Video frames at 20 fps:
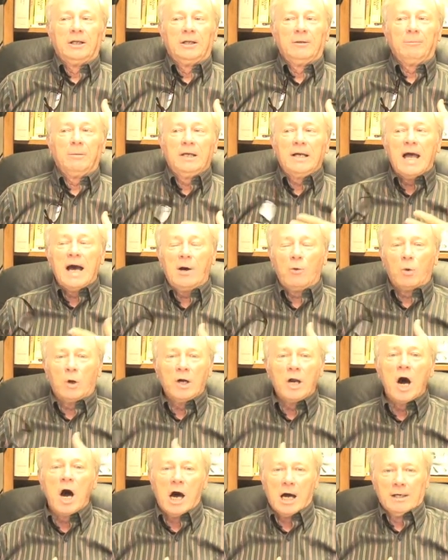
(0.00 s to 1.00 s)
But now we're
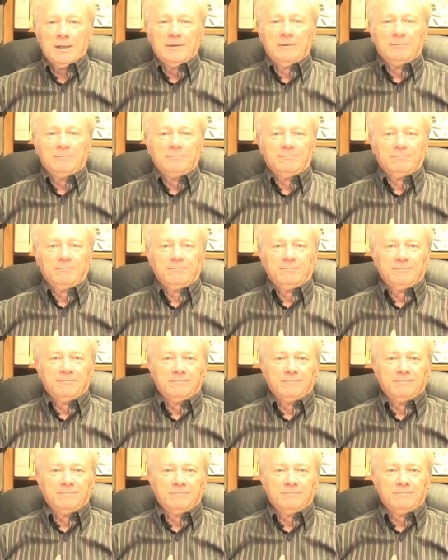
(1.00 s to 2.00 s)
not.
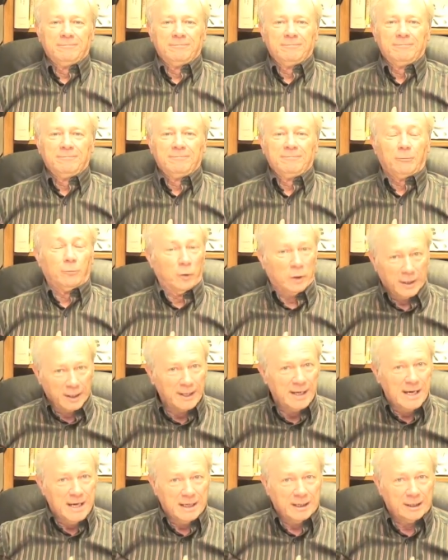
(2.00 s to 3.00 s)

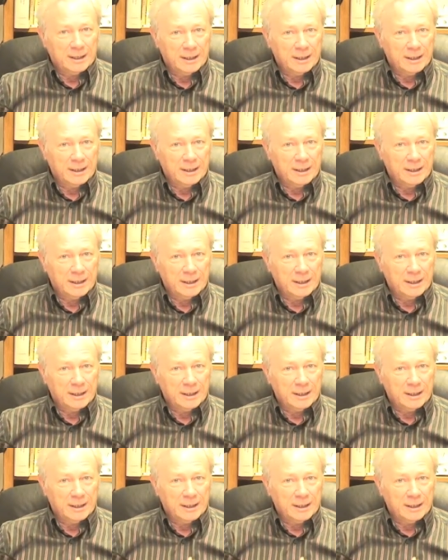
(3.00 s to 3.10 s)
Really?